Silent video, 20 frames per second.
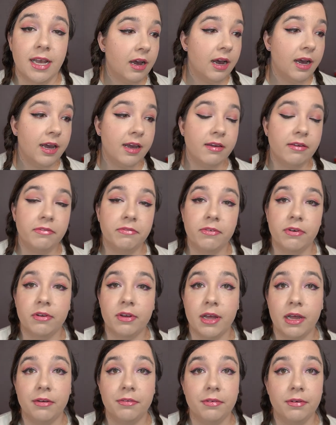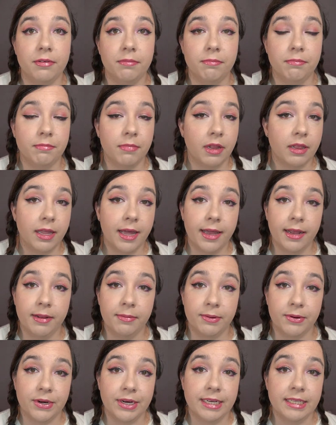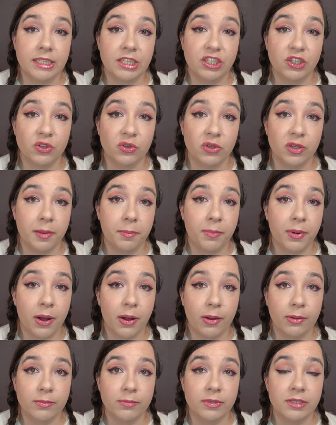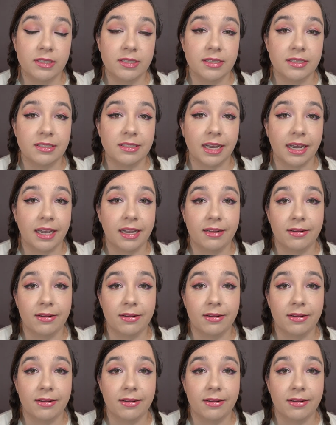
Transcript: I've gotten a lot more into lip balms since I